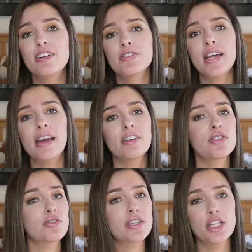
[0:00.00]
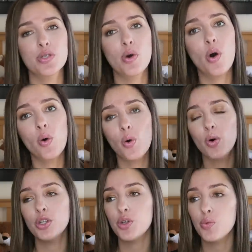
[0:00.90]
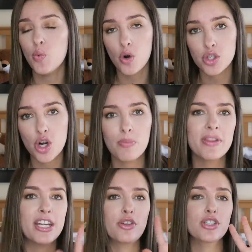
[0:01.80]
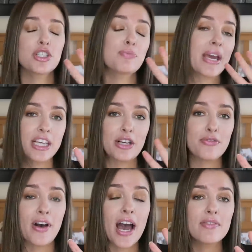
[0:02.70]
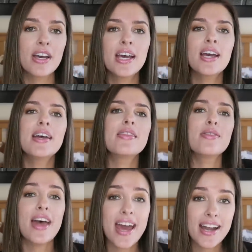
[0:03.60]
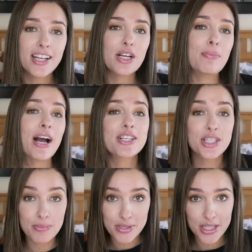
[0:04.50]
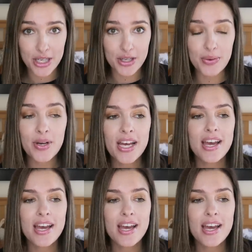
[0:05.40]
And your stylist will send you a whole new wardrobe, and then you just pick your 5. Then your box ships to you.